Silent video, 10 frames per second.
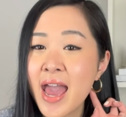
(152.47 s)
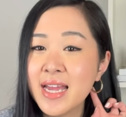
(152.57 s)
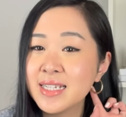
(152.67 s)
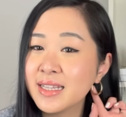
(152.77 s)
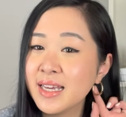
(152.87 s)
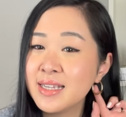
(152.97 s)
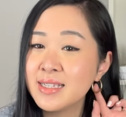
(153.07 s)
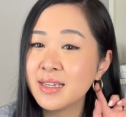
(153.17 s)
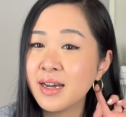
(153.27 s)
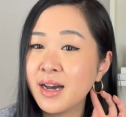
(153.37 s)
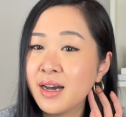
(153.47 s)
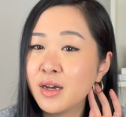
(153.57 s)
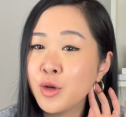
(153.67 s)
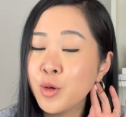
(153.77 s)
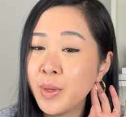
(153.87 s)
And these
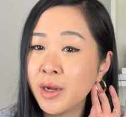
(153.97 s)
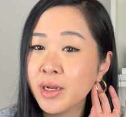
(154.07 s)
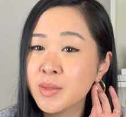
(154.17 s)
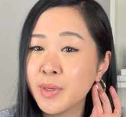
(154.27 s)
are hoop earrings,